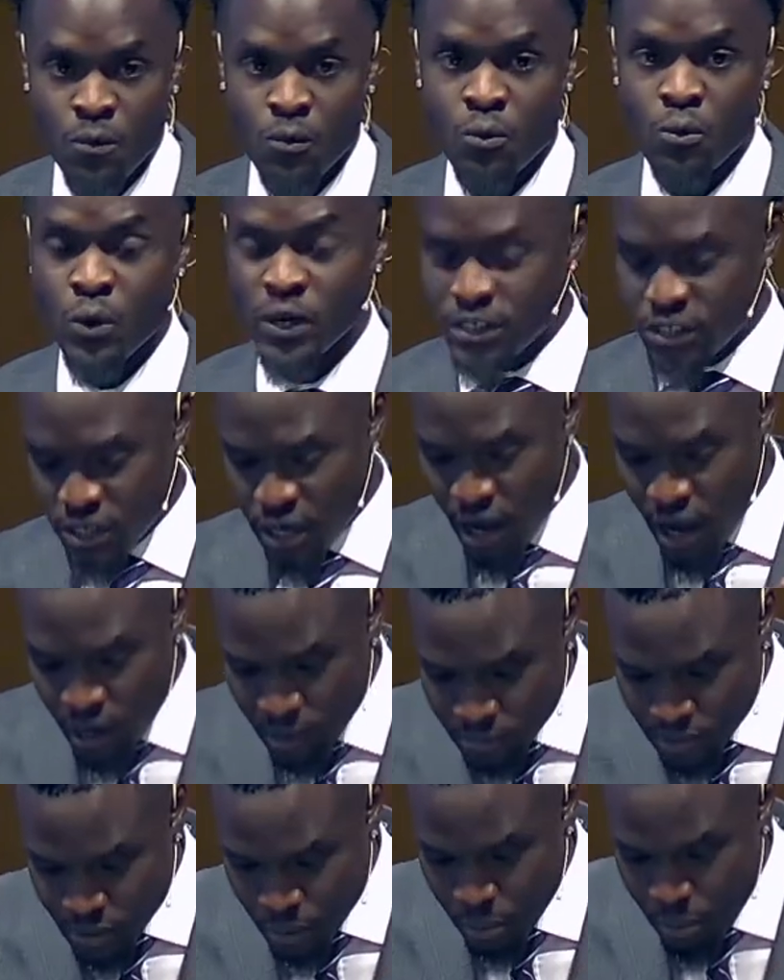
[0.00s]
which
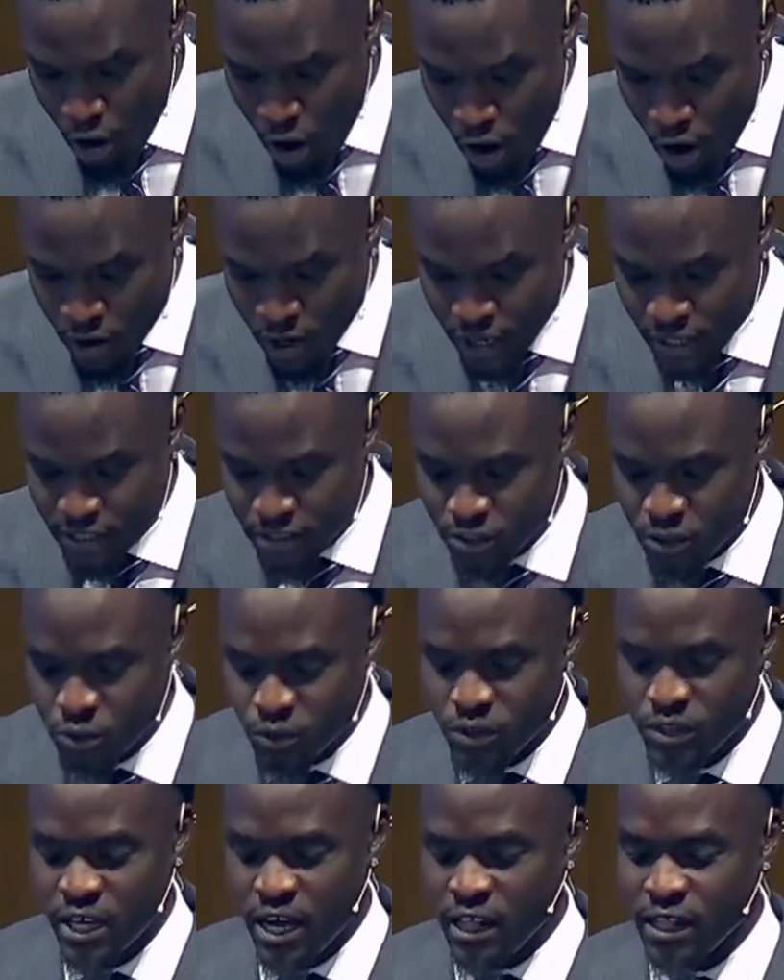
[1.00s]
comes upon us to
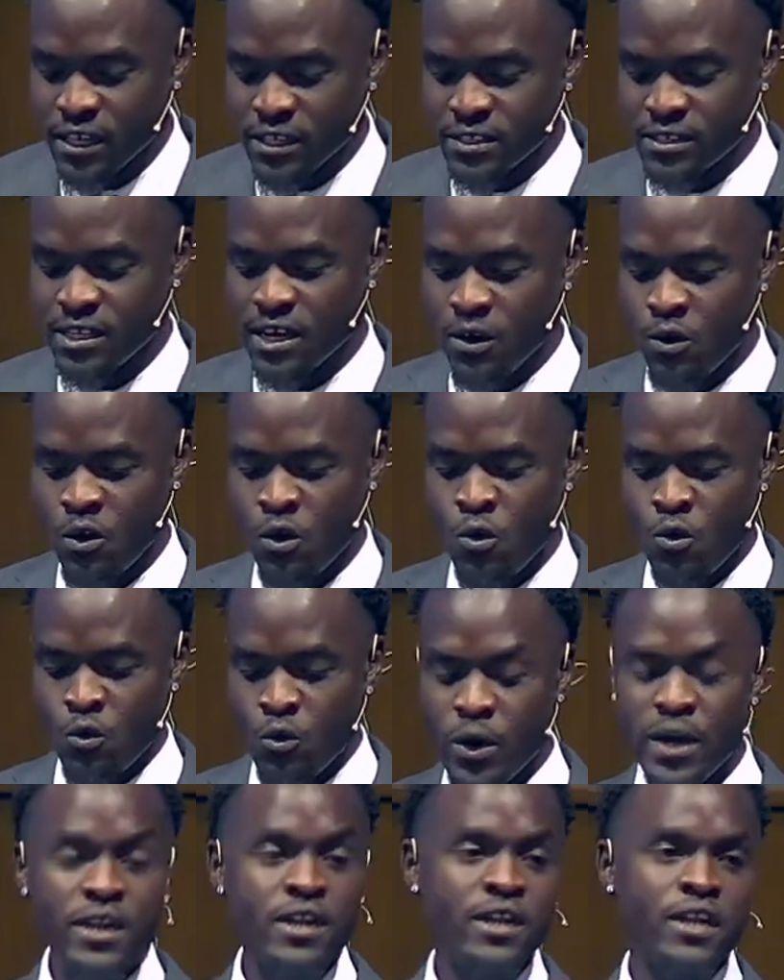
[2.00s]
tell us that
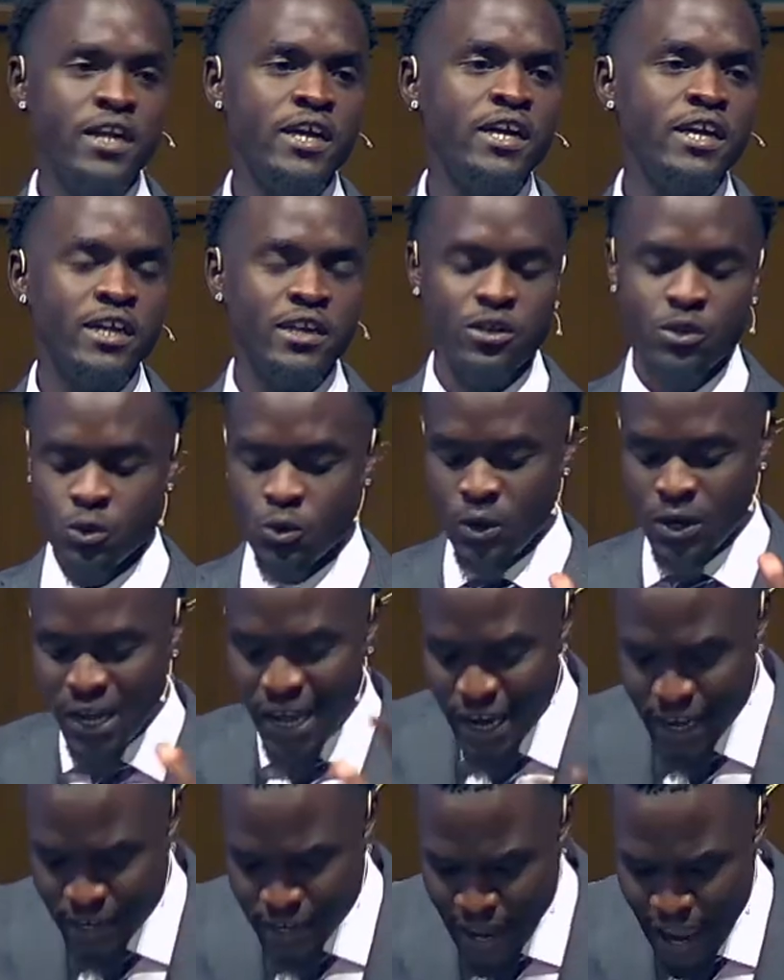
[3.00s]
we need to
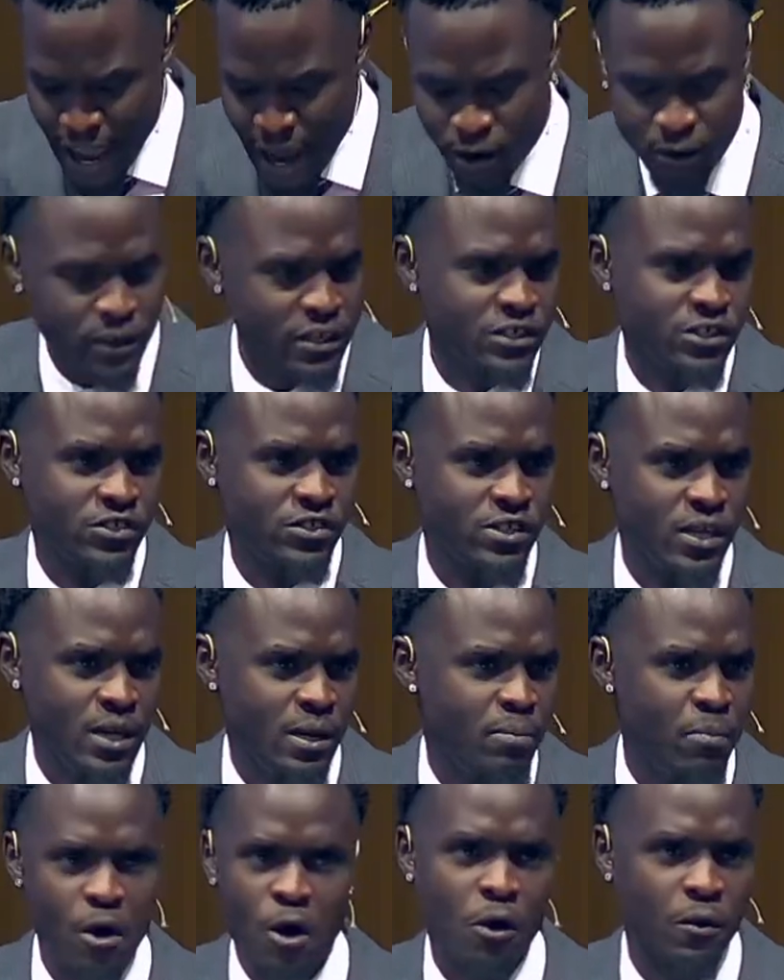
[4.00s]
lay down and
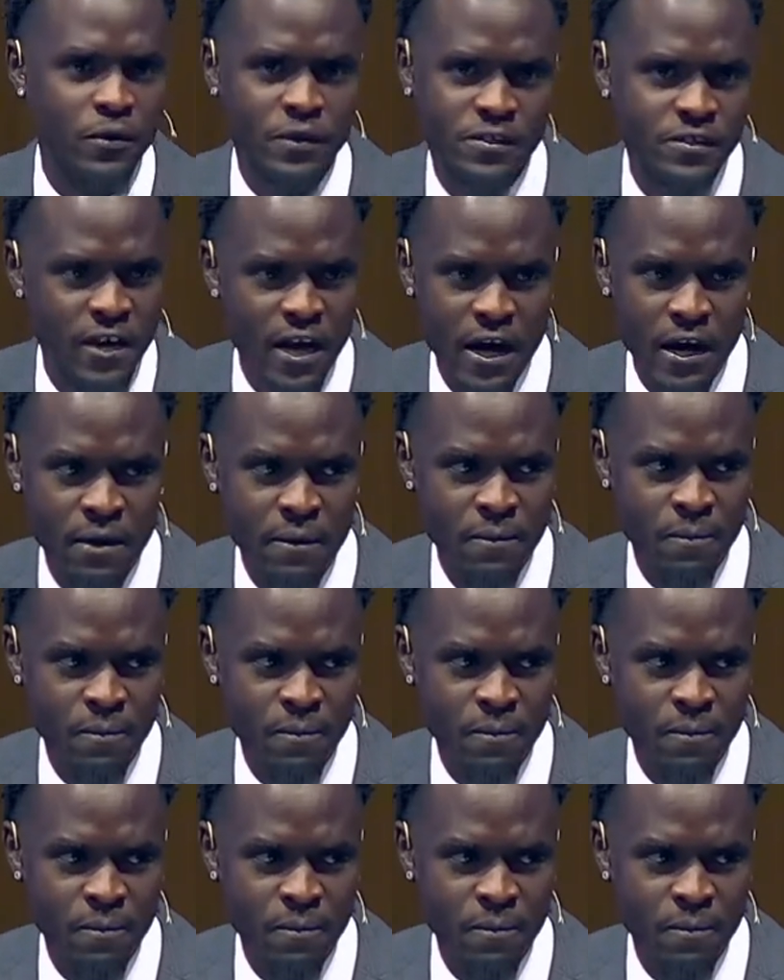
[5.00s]
sleep all the time,